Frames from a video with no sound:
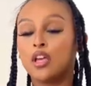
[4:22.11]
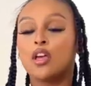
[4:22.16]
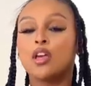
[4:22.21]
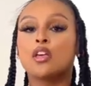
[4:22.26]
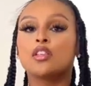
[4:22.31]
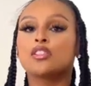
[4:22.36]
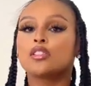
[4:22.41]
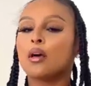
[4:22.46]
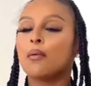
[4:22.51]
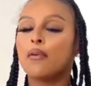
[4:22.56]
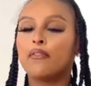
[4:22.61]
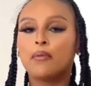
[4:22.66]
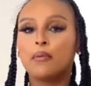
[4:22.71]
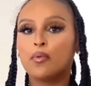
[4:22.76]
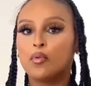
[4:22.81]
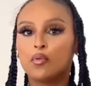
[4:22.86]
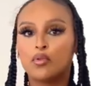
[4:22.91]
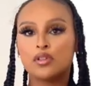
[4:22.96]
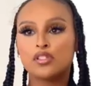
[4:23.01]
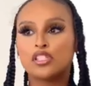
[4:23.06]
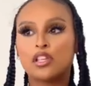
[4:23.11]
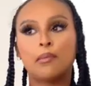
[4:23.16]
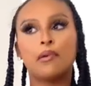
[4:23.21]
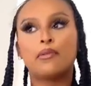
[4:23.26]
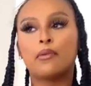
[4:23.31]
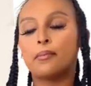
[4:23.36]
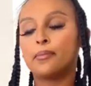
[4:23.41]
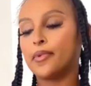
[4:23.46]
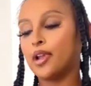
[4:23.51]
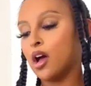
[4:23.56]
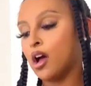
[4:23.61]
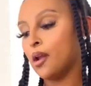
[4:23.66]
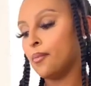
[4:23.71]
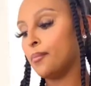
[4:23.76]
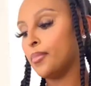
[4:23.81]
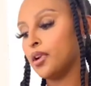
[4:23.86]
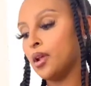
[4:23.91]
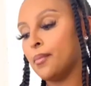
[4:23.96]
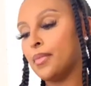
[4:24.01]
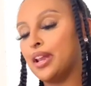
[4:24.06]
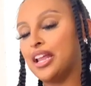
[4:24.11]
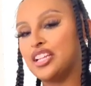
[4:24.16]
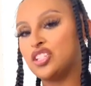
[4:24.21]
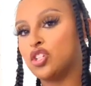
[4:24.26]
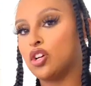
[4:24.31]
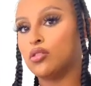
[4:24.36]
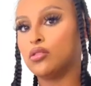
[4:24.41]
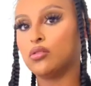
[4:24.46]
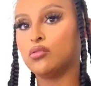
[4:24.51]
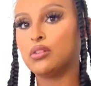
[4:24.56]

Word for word: Some of them on, some of them not, but I'm gonna let y'all know,